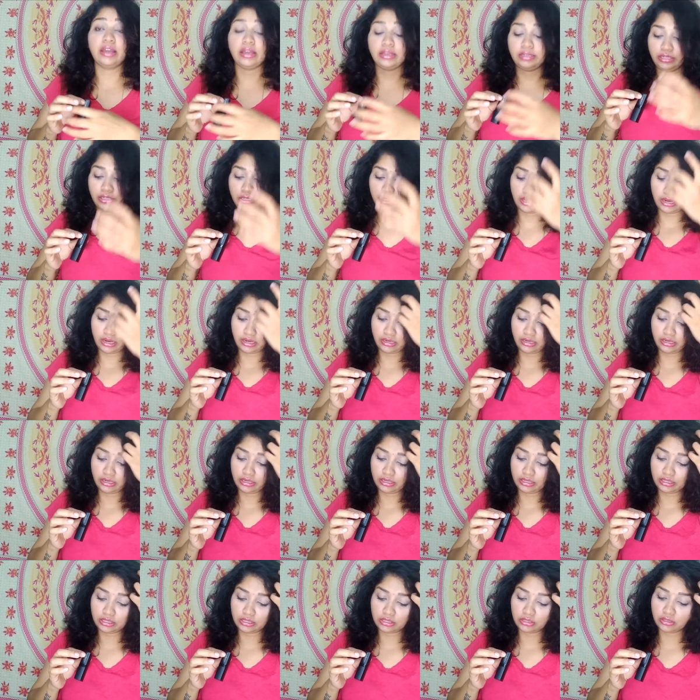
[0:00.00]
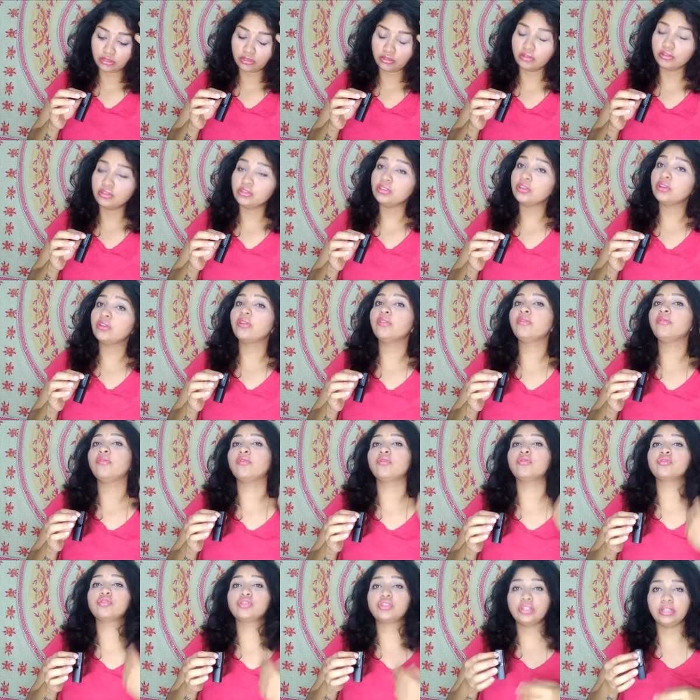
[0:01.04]
Night, and it is in
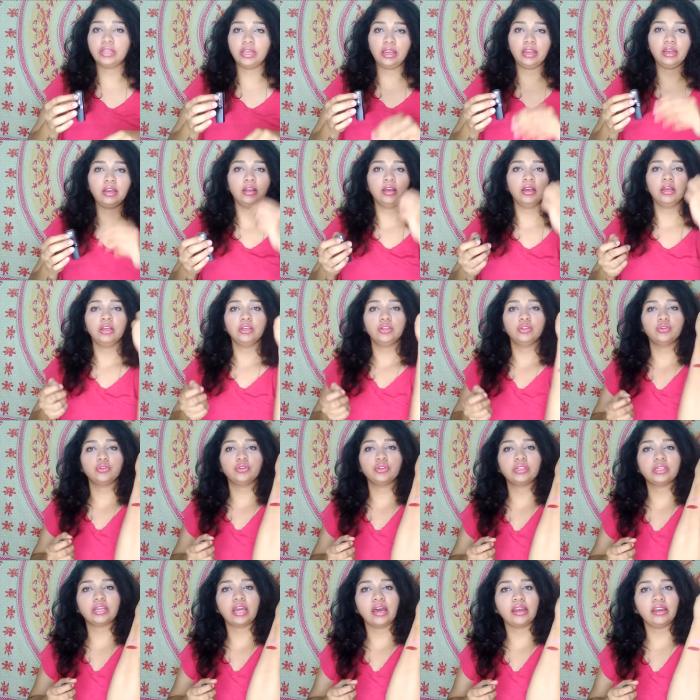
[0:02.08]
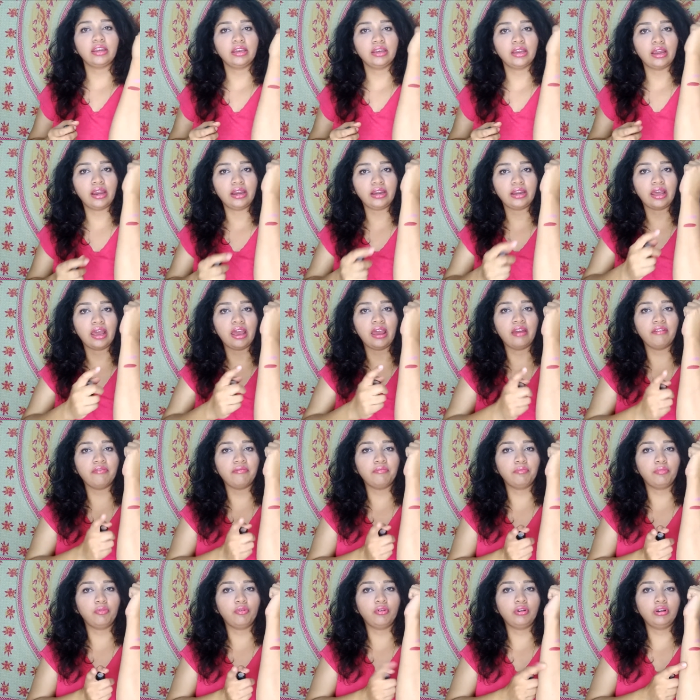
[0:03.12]
04 shade. So Starry Night I
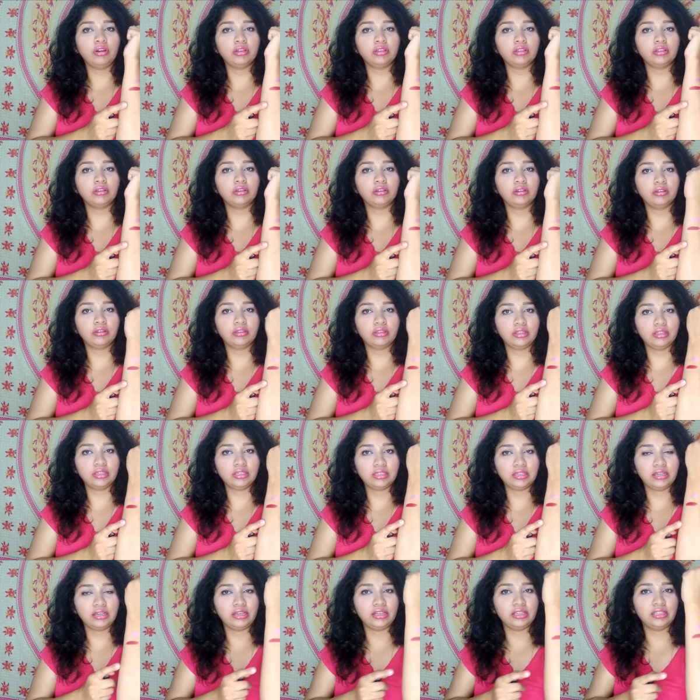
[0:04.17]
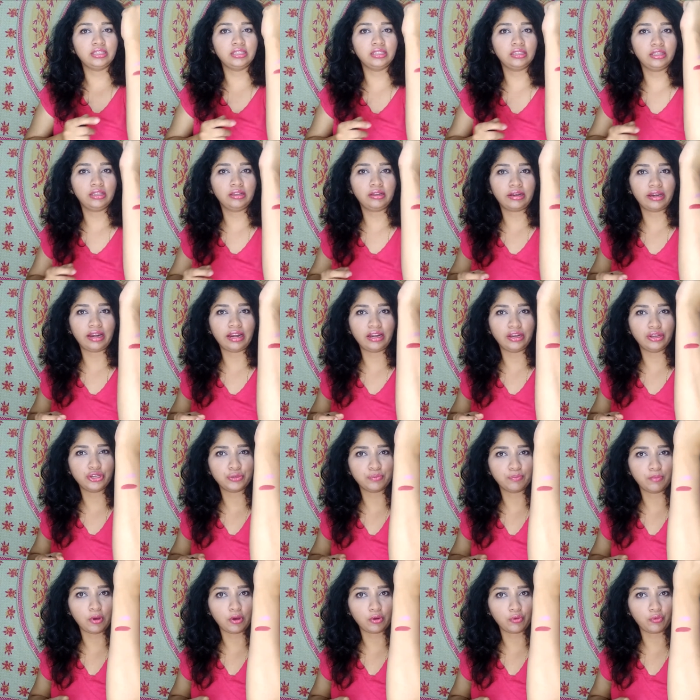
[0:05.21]
have bought this. It is in the
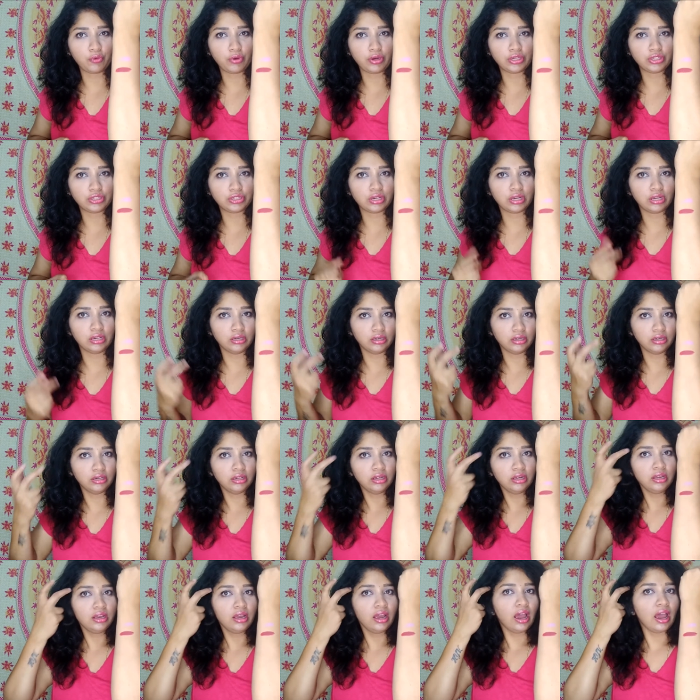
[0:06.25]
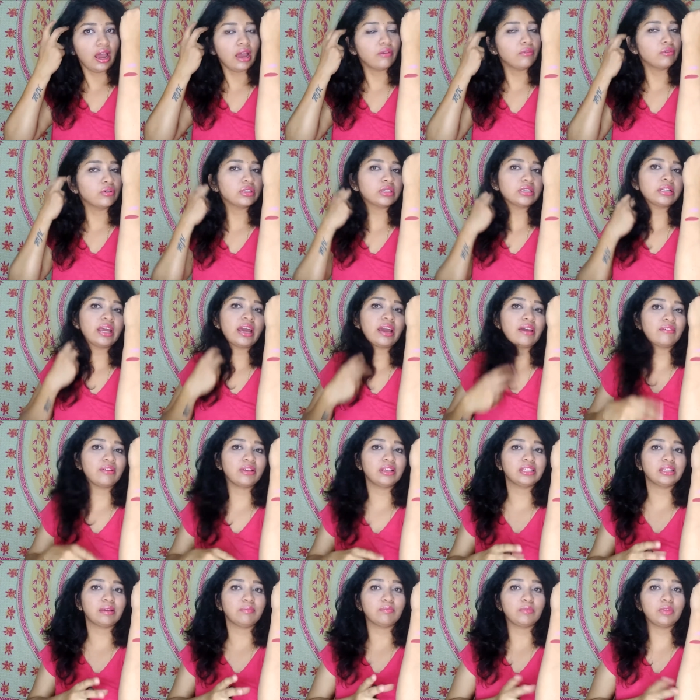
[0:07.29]
reddish maroonish color. I wasn't
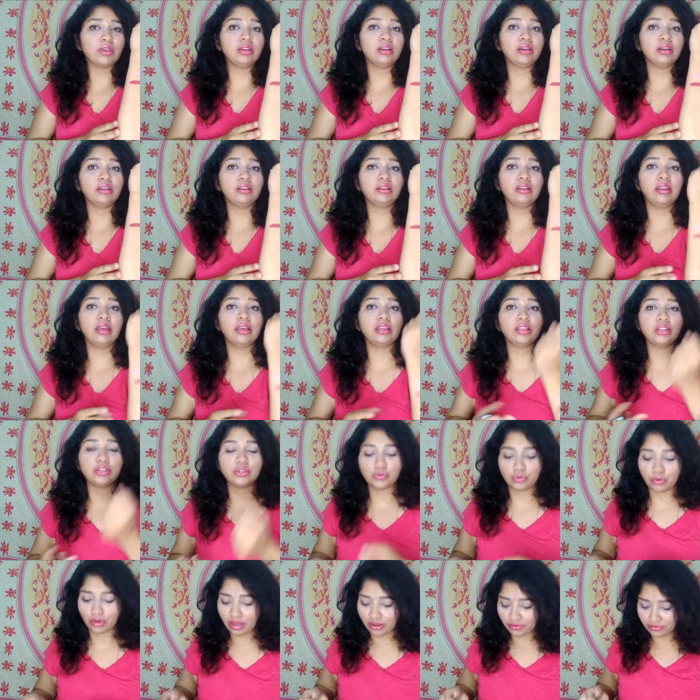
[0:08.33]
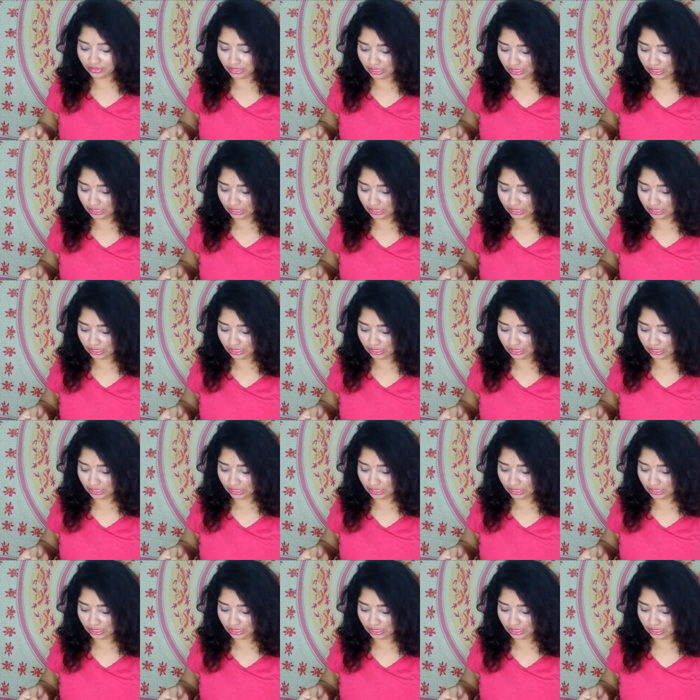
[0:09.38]
having something color like this, so I have